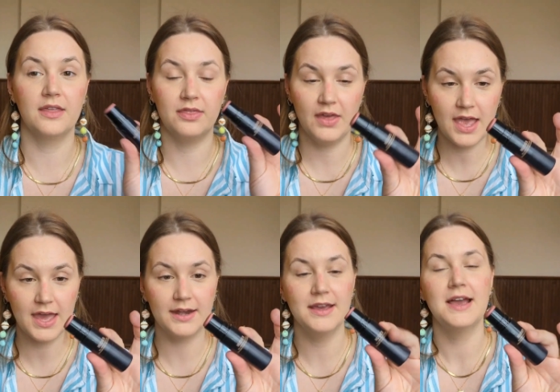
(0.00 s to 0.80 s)
And
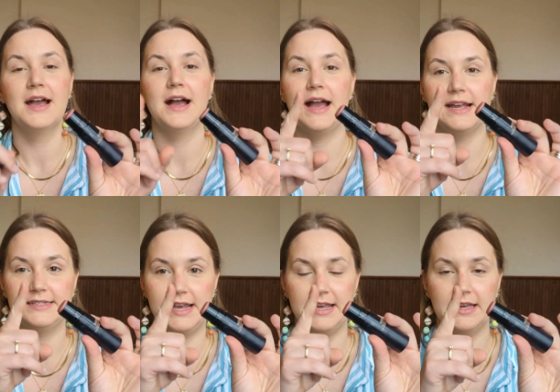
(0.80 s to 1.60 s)
then I
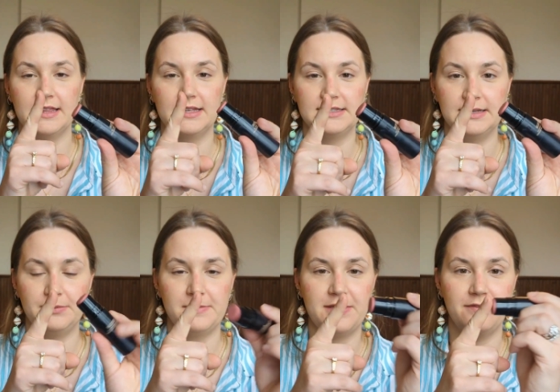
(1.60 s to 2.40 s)
take the
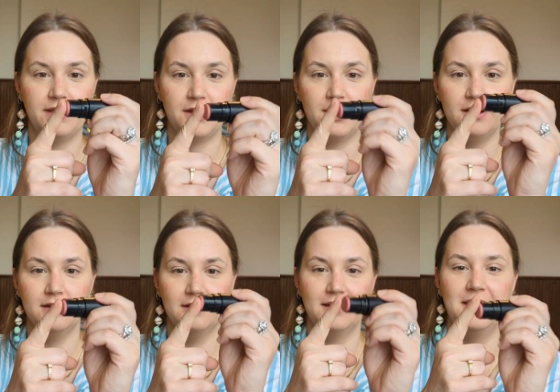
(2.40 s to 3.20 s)
tip of my finger
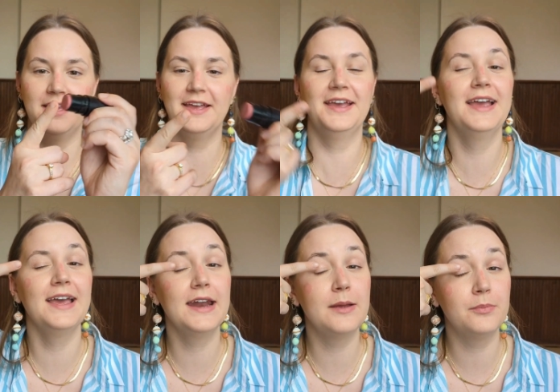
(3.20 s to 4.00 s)

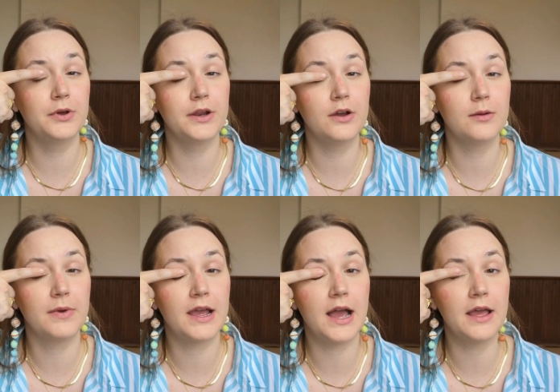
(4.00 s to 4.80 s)
and I put it on
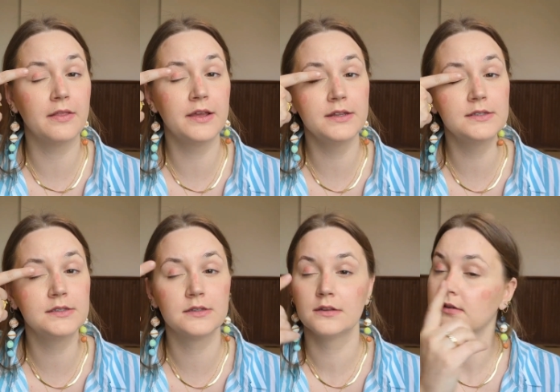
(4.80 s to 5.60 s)
my eyelids.